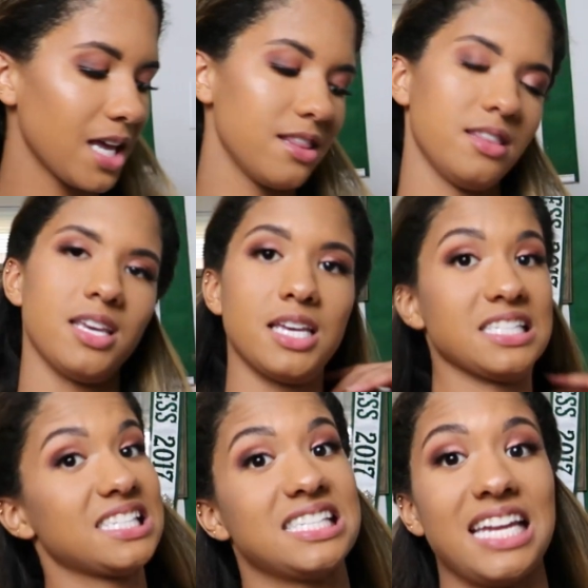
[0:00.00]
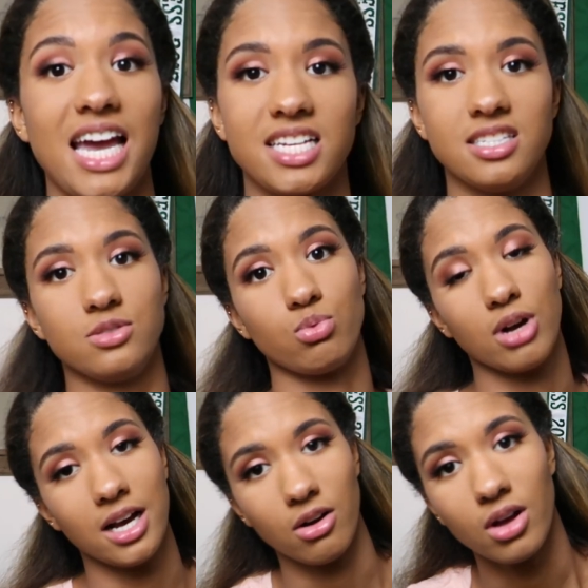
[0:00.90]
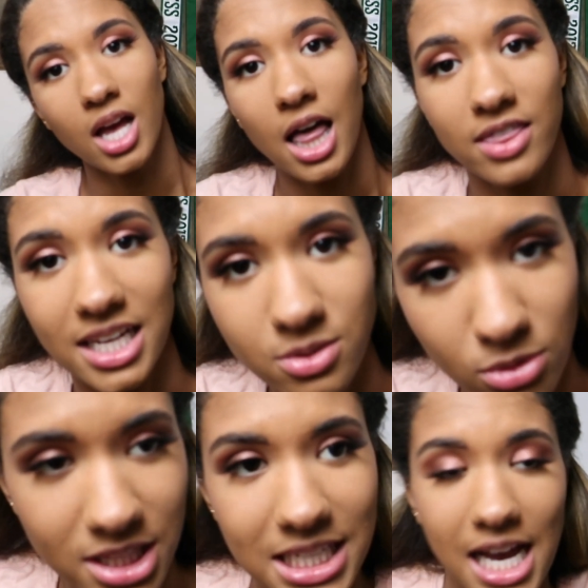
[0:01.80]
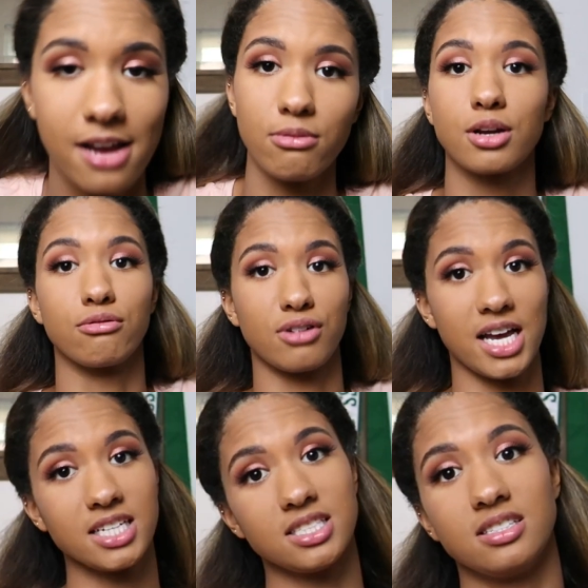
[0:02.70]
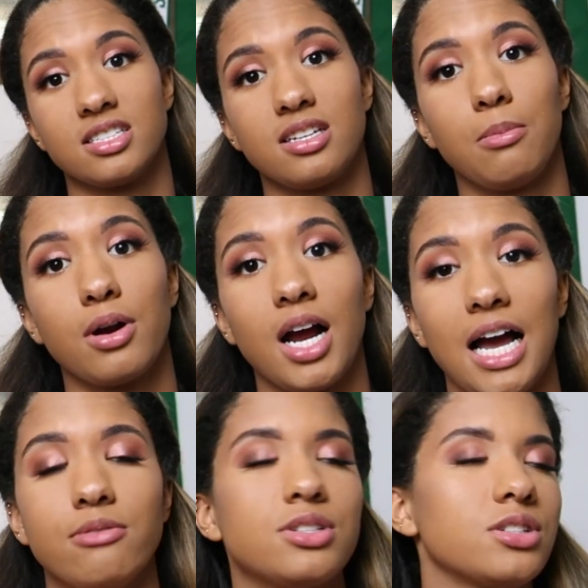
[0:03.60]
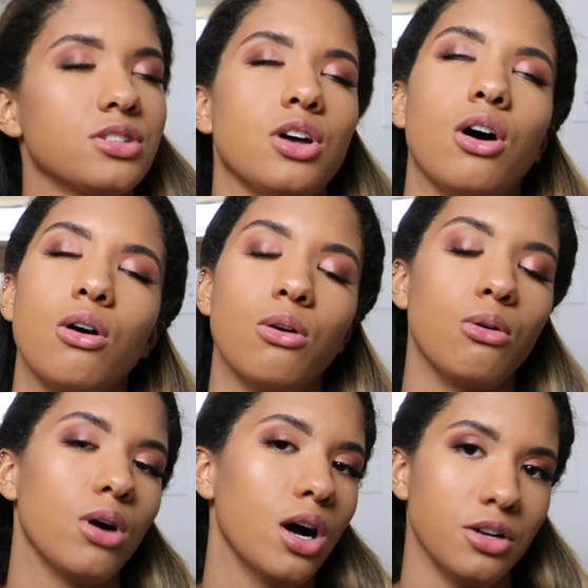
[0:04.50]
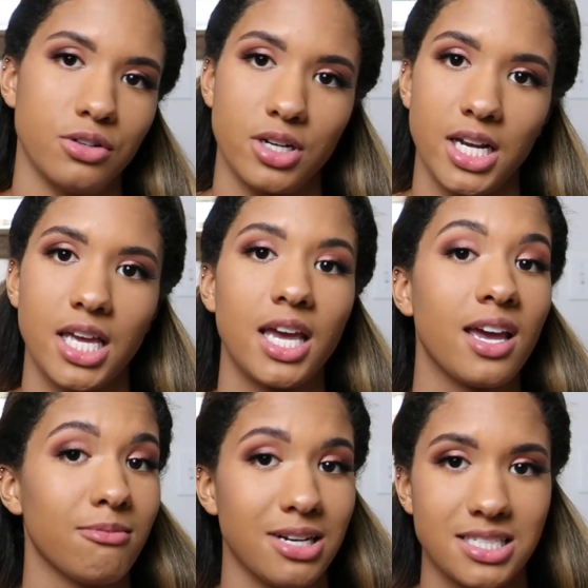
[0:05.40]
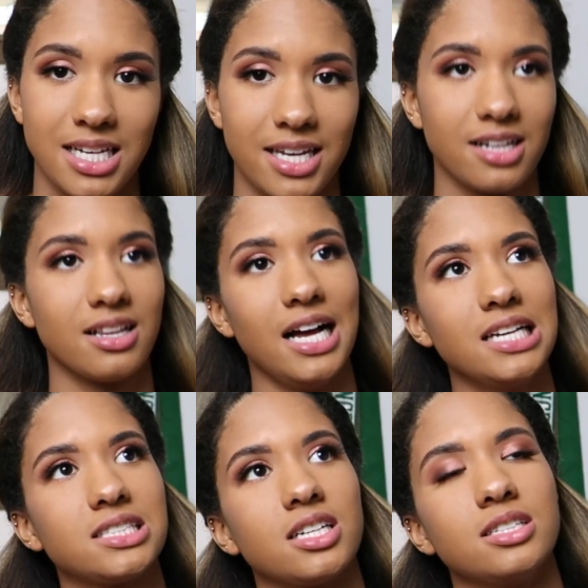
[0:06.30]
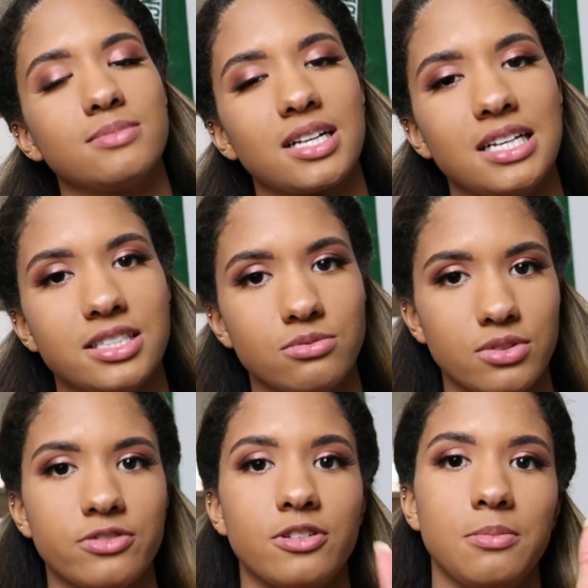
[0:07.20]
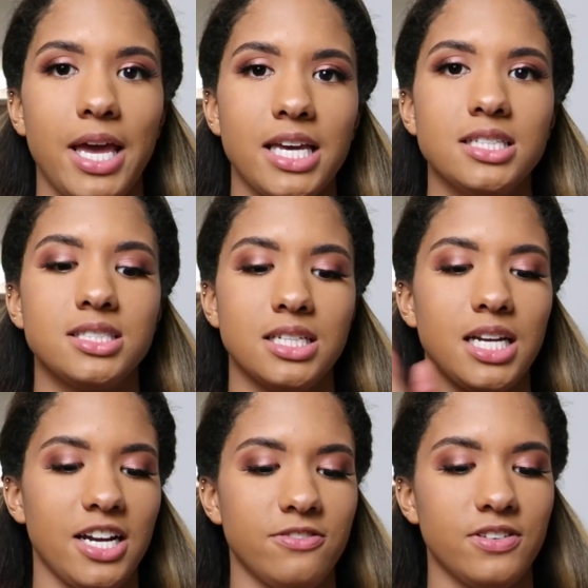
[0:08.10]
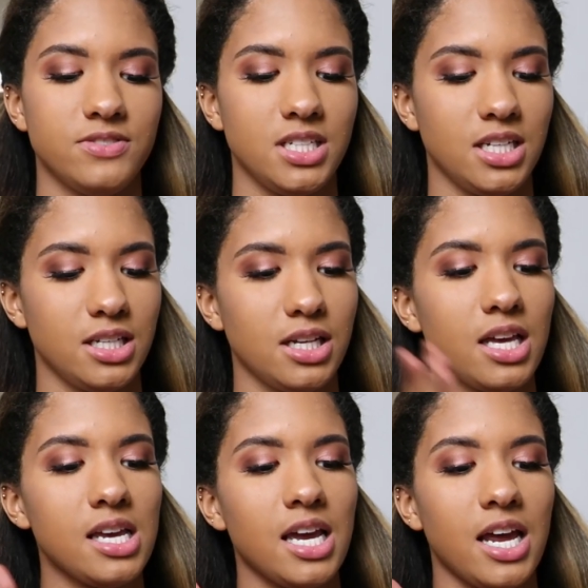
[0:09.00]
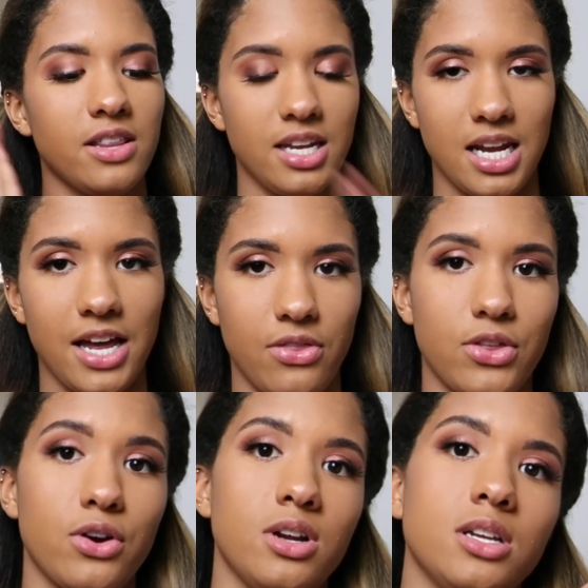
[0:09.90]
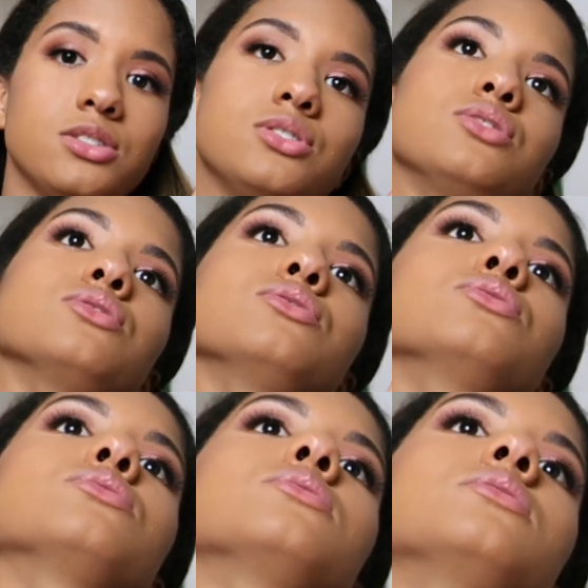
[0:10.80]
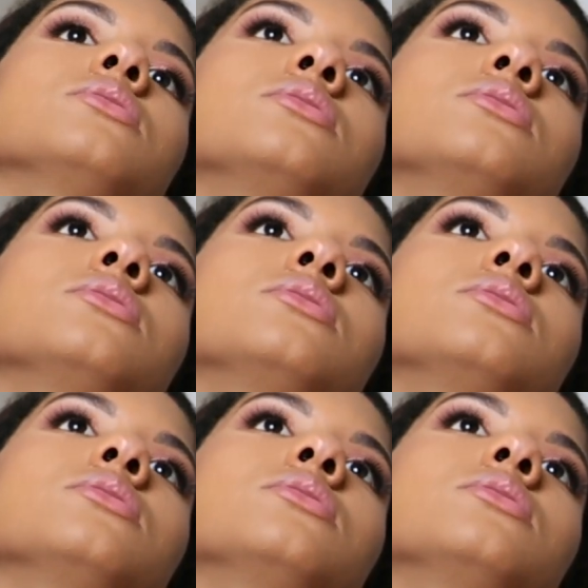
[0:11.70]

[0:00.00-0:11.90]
And then snacks as well. That's one thing I regret this summer. I was so hungry in my second class because my classes went from 8 to 9:15 and then 9:30 to